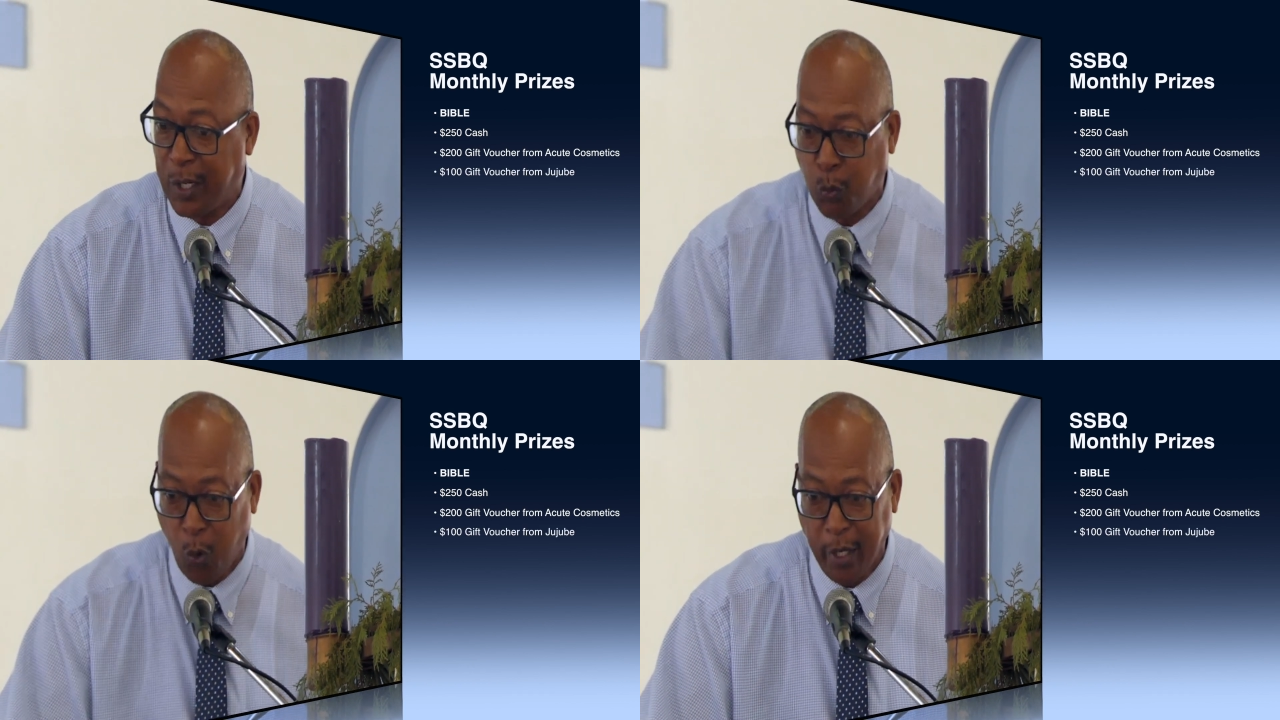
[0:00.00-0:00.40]

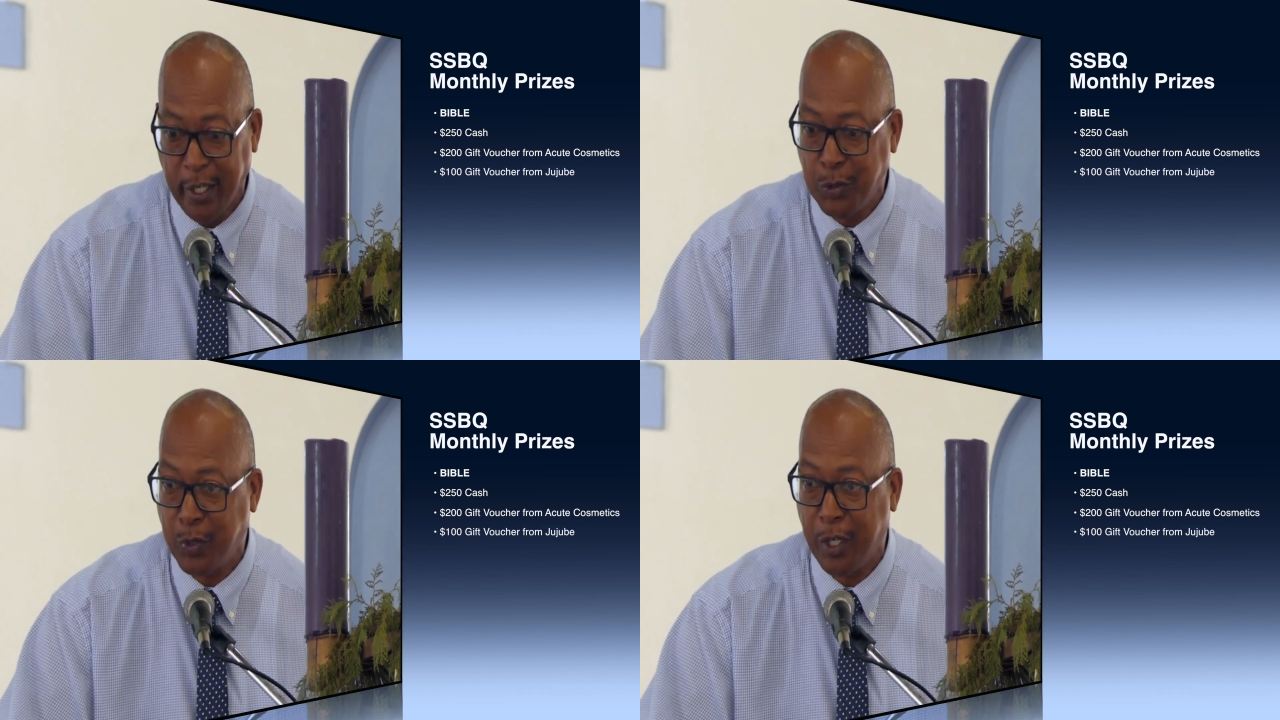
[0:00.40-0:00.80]
at
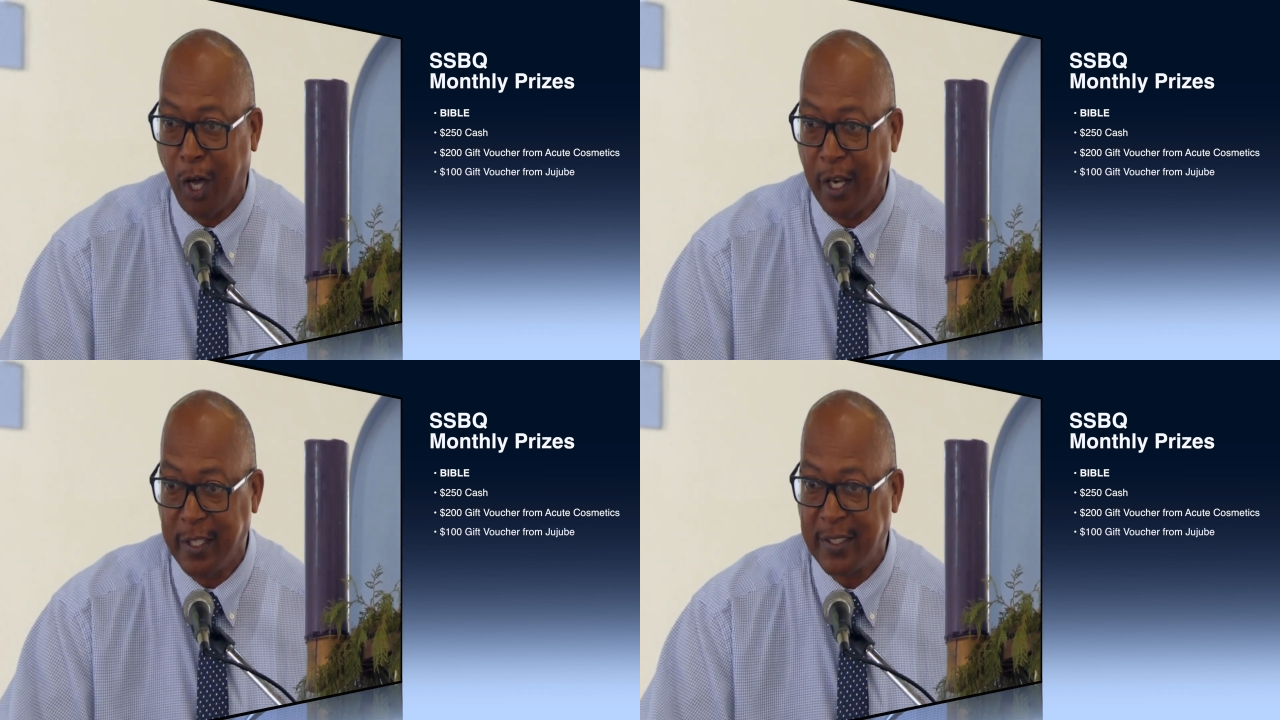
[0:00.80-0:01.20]

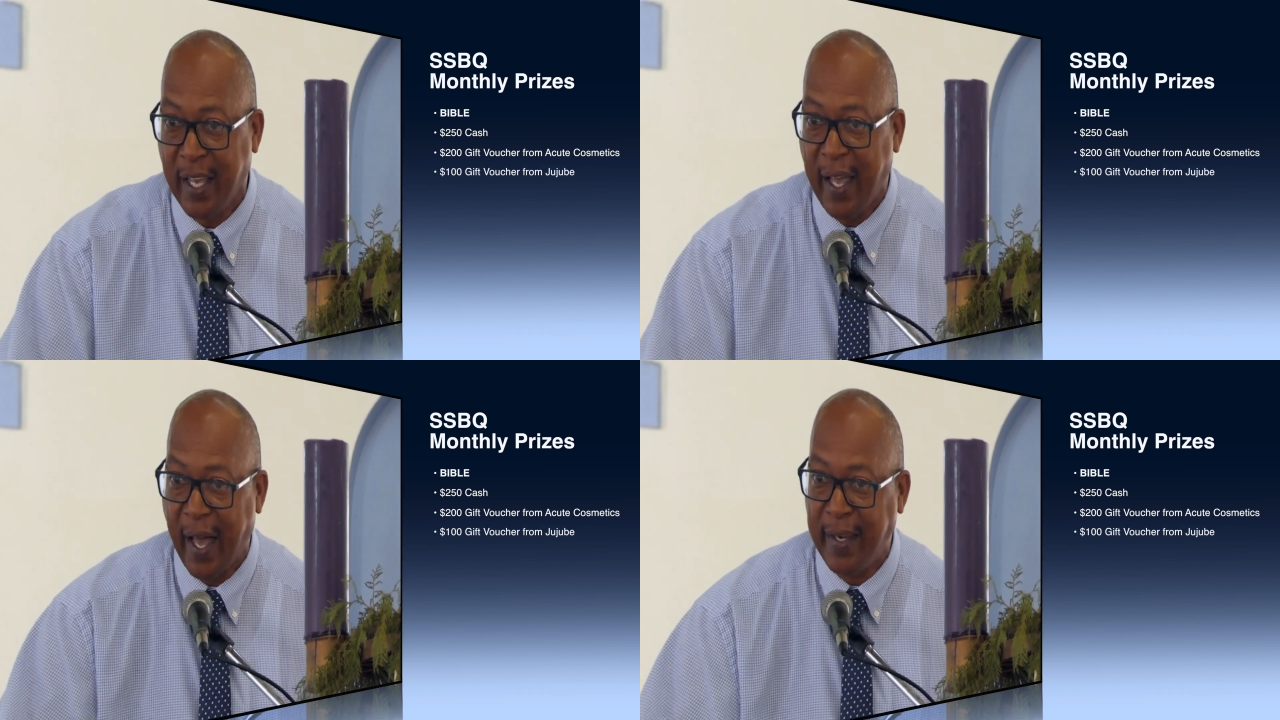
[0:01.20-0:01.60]
$100,
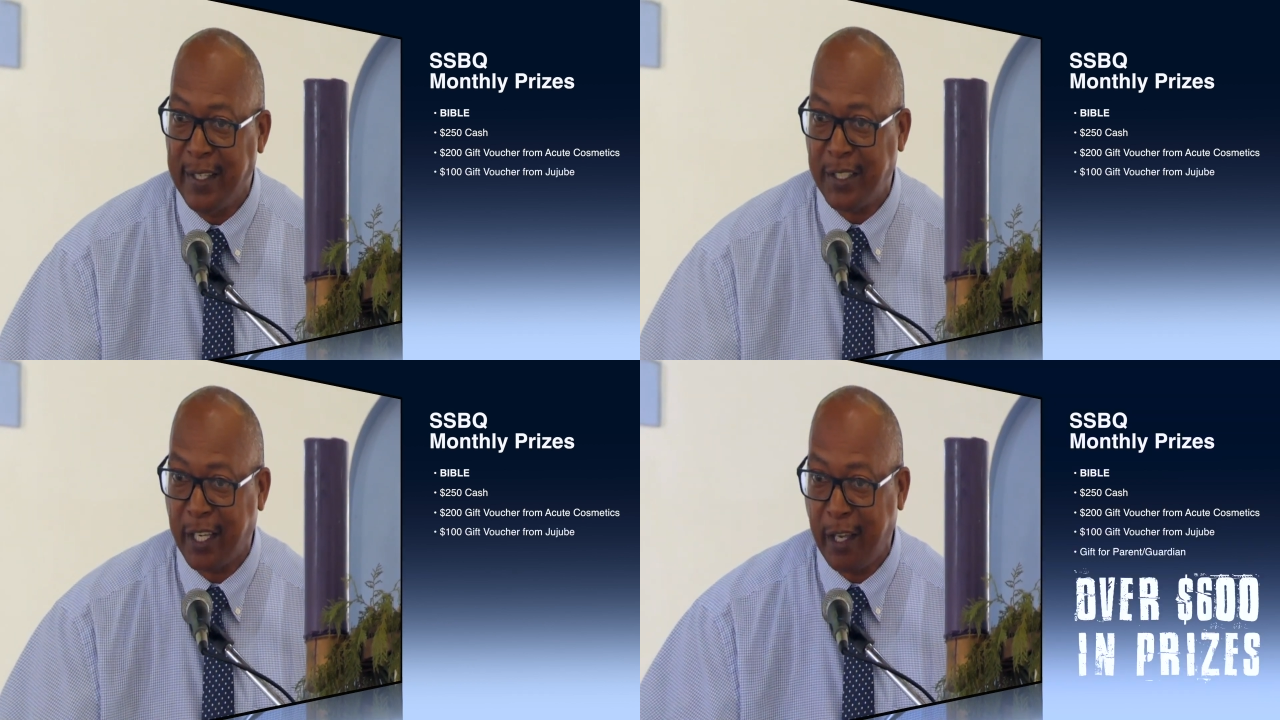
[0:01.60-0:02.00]
and
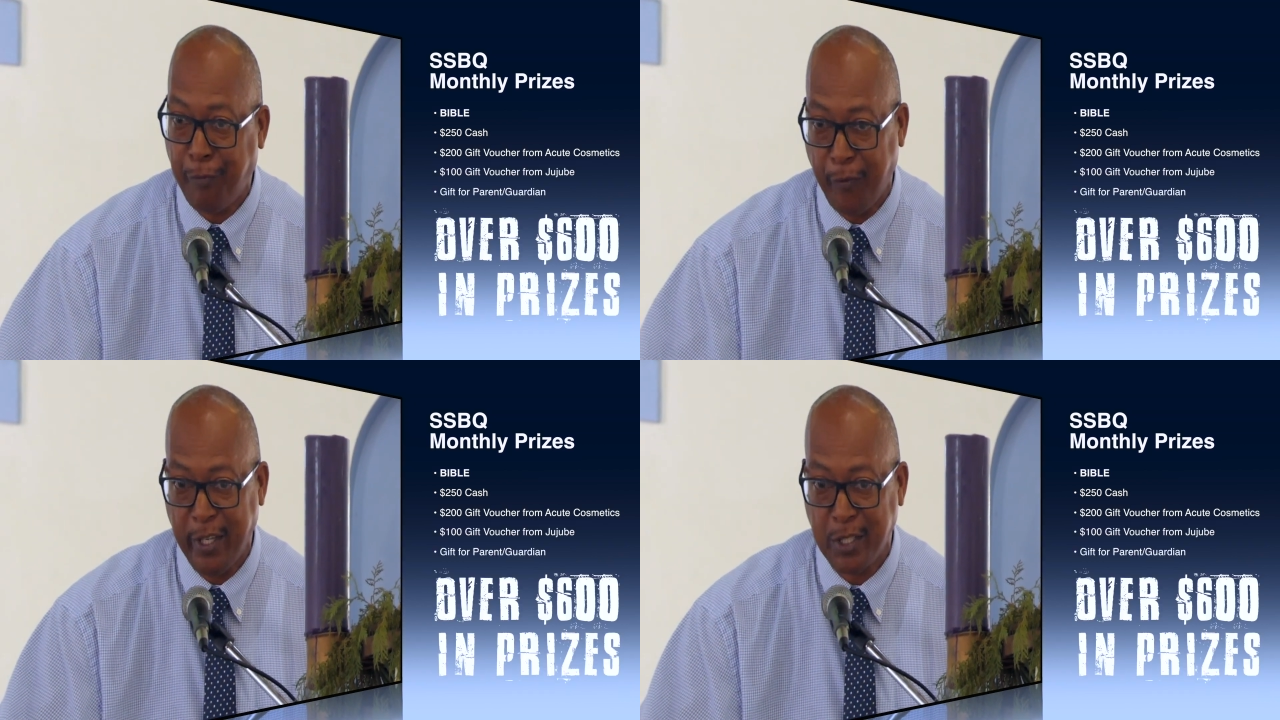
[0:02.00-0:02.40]
there's a
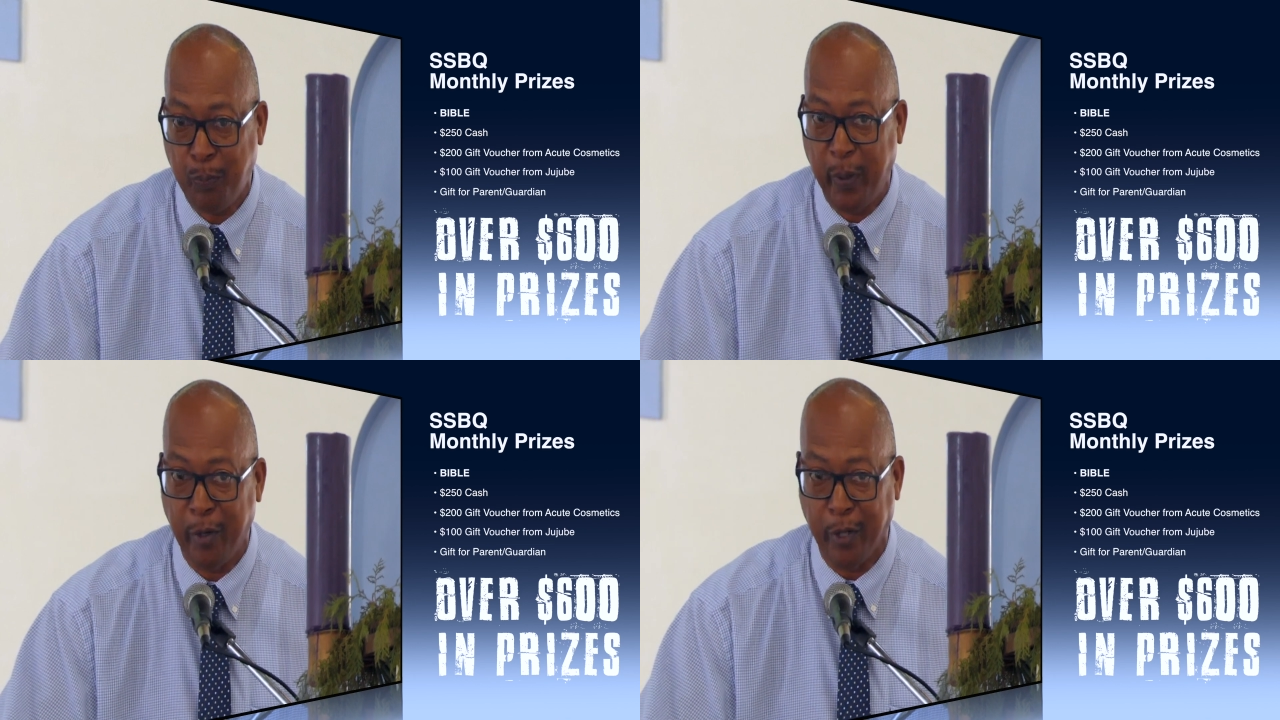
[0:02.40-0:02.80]
gift for his
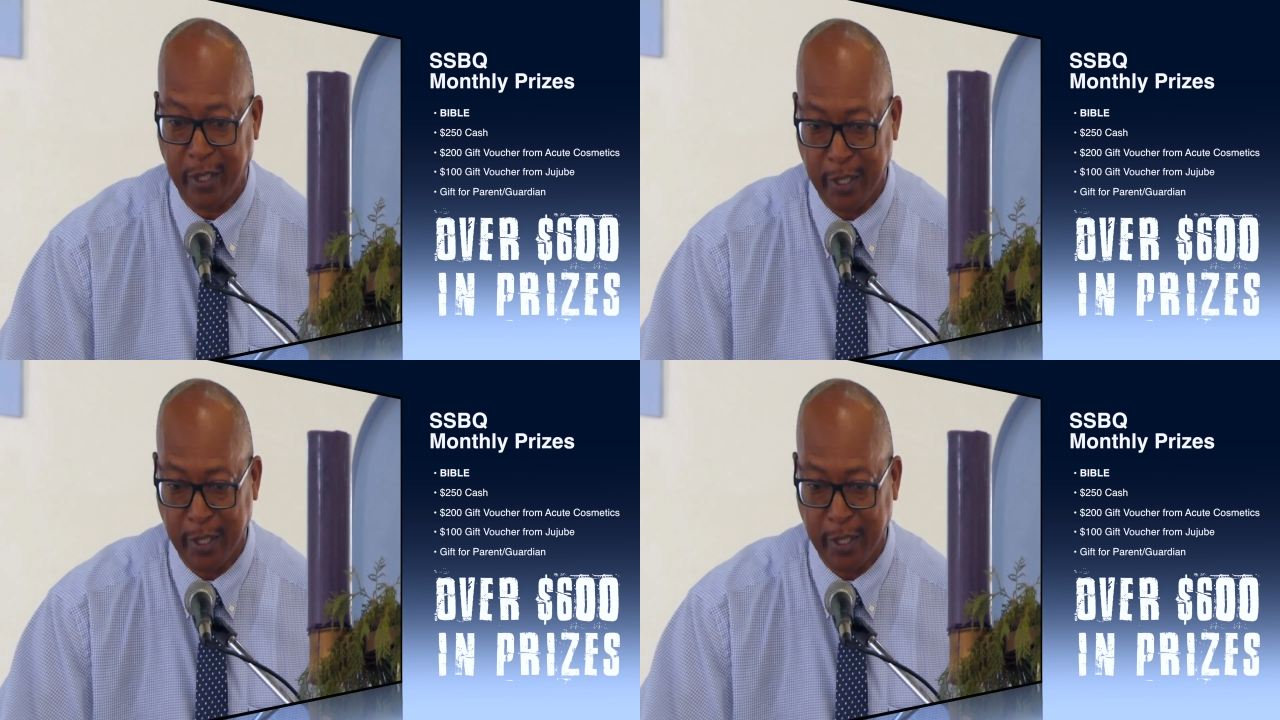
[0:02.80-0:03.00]
parent.